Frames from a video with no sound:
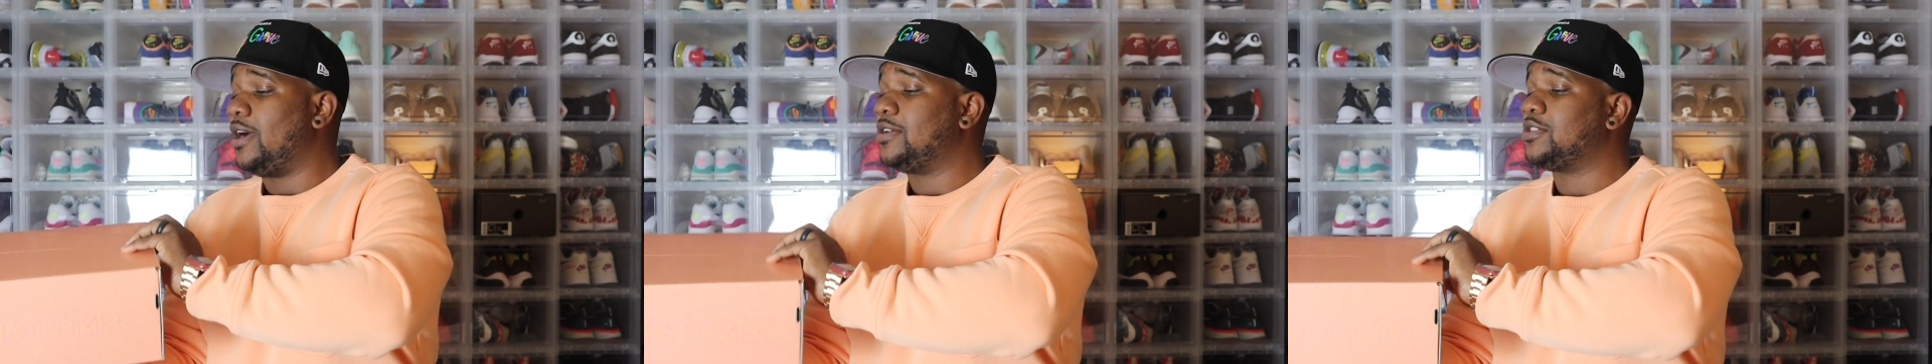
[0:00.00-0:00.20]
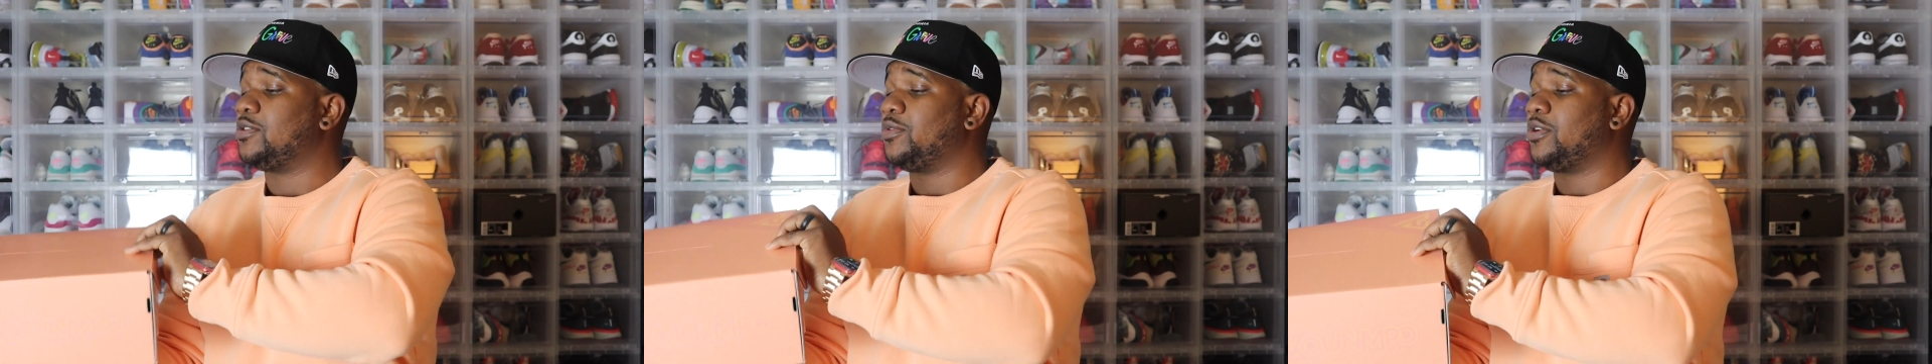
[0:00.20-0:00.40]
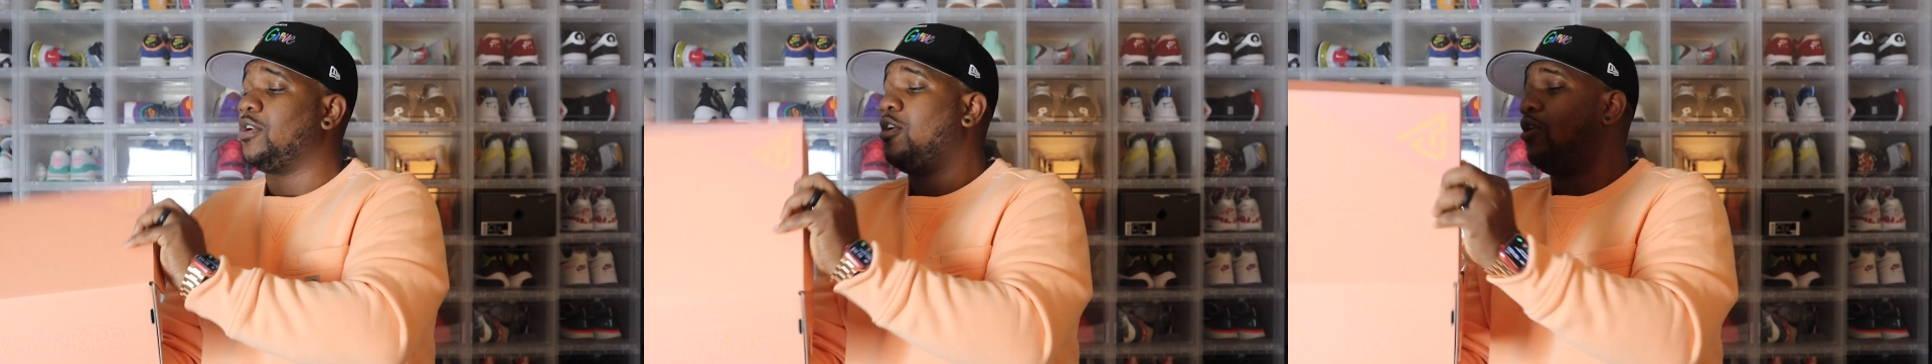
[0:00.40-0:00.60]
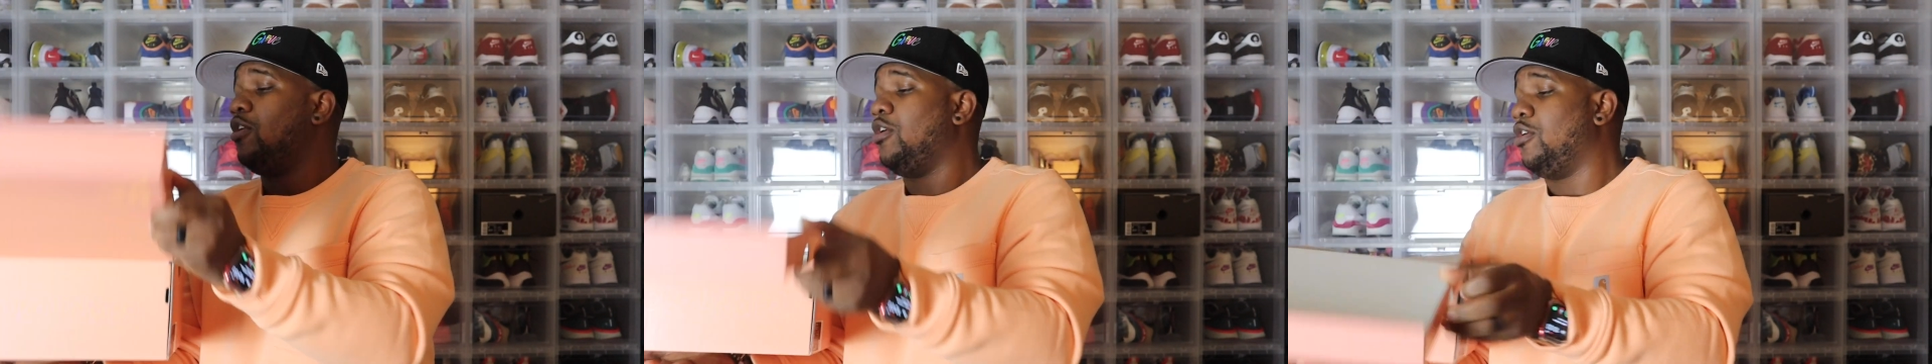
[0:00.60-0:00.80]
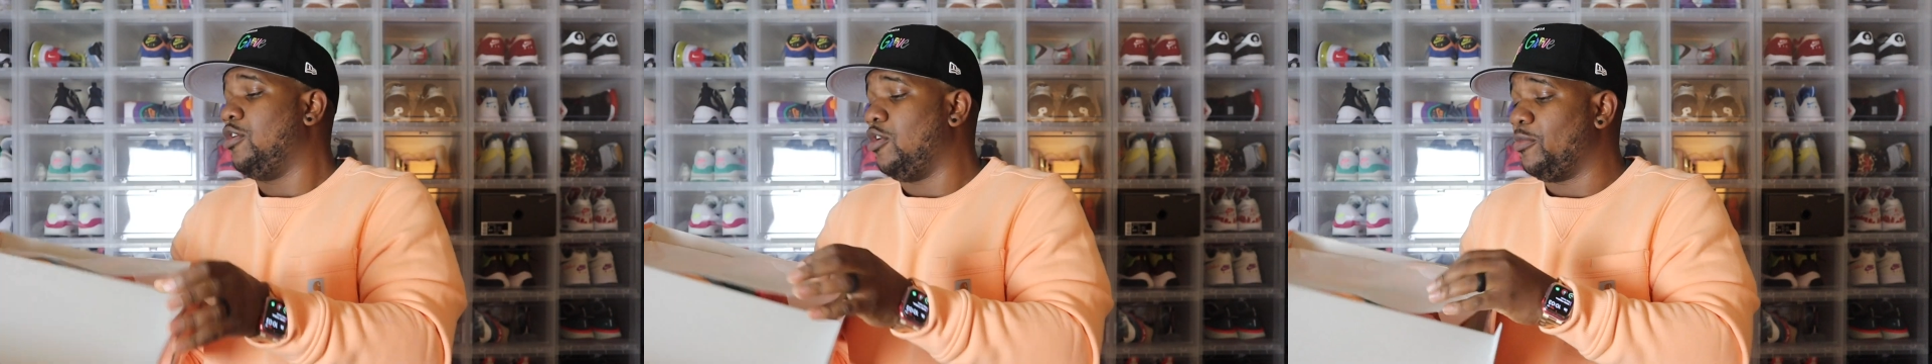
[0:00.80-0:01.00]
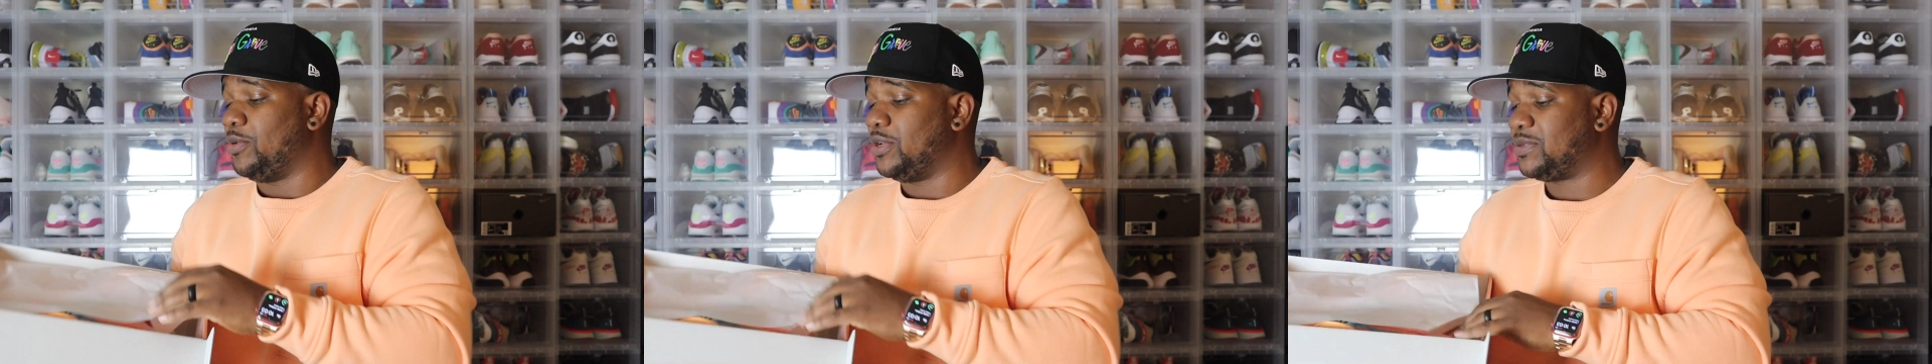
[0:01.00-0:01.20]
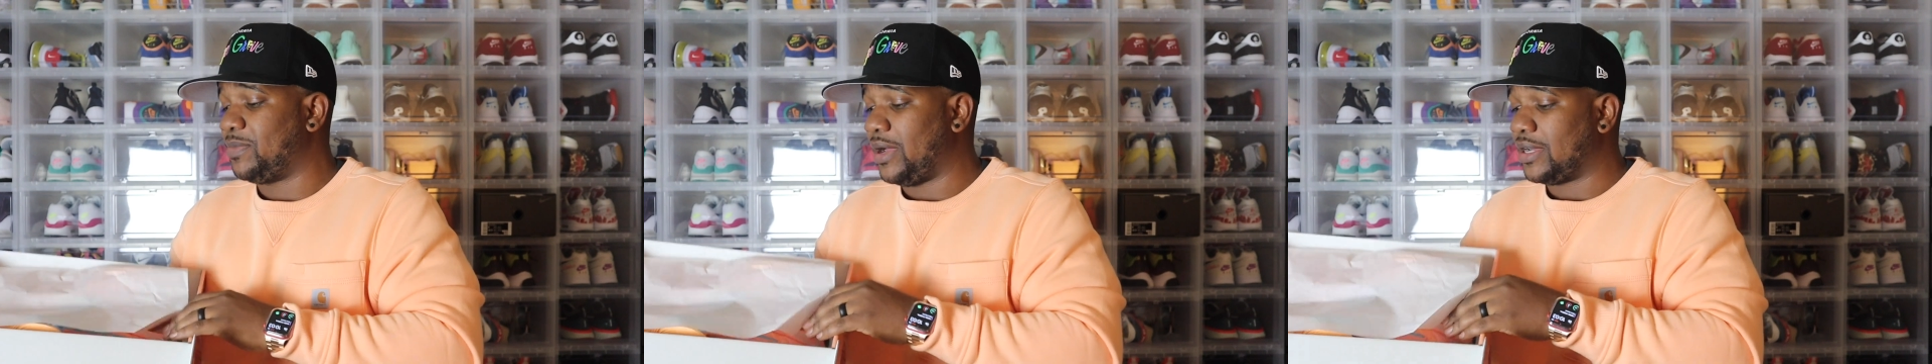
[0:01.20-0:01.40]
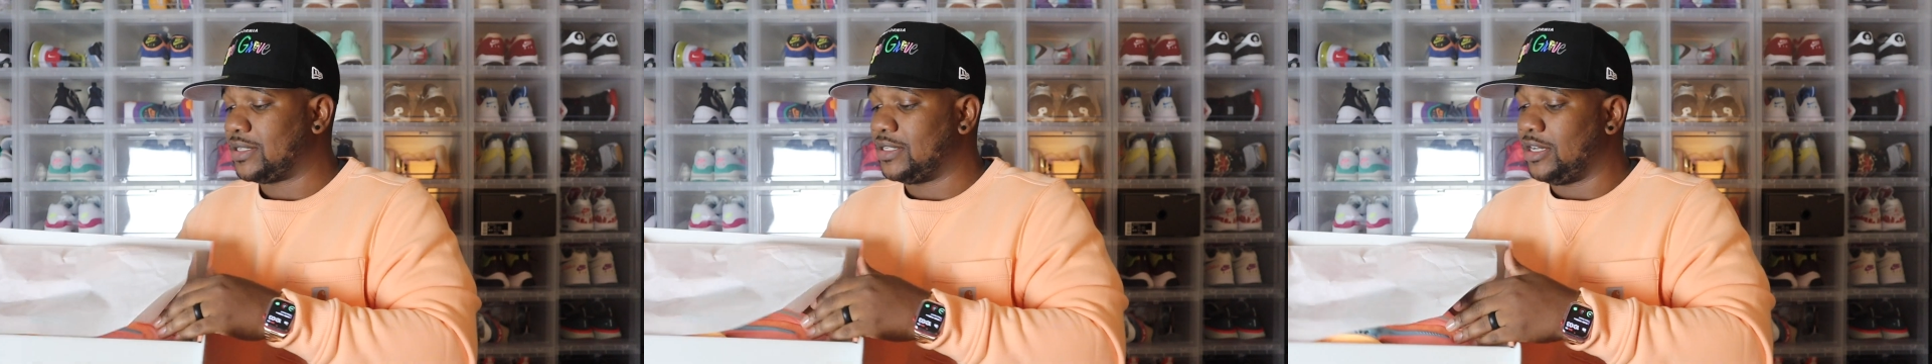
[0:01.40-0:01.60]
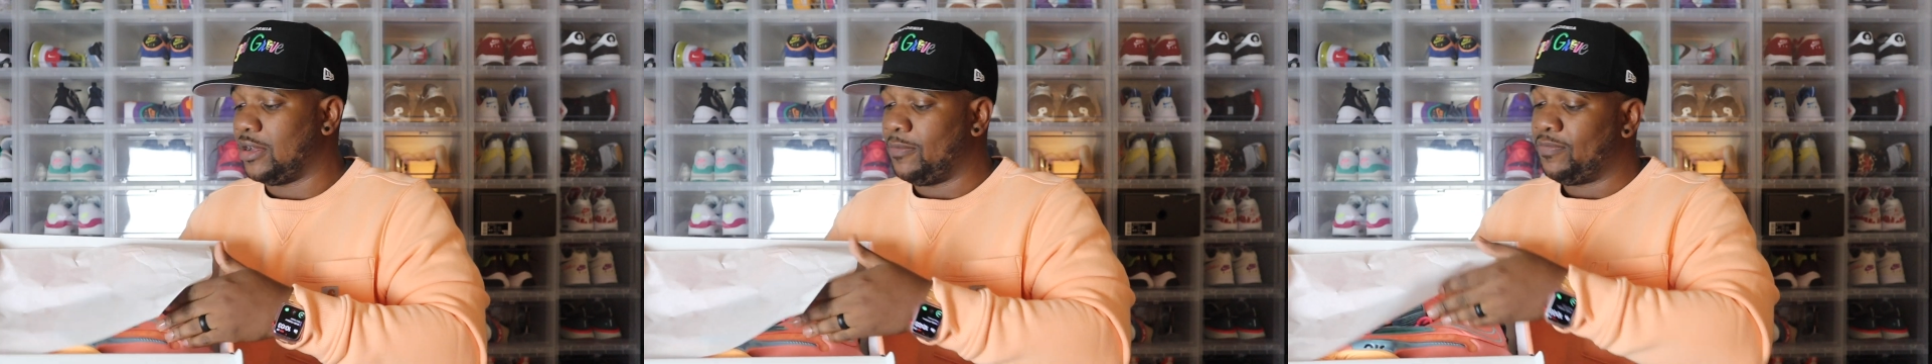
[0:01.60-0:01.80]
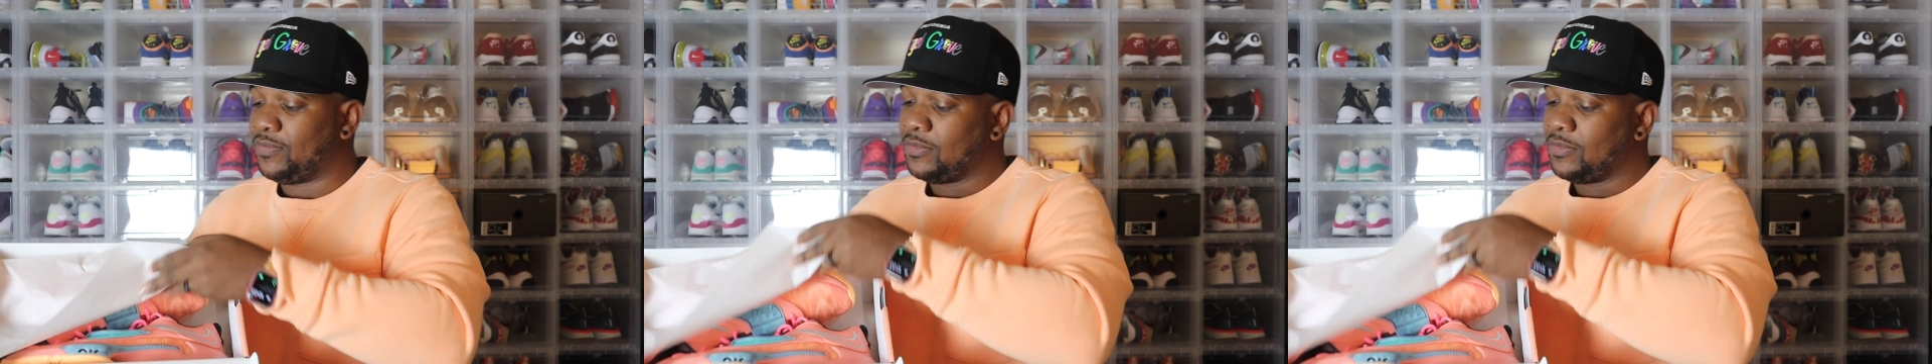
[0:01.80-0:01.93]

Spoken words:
So open the box up.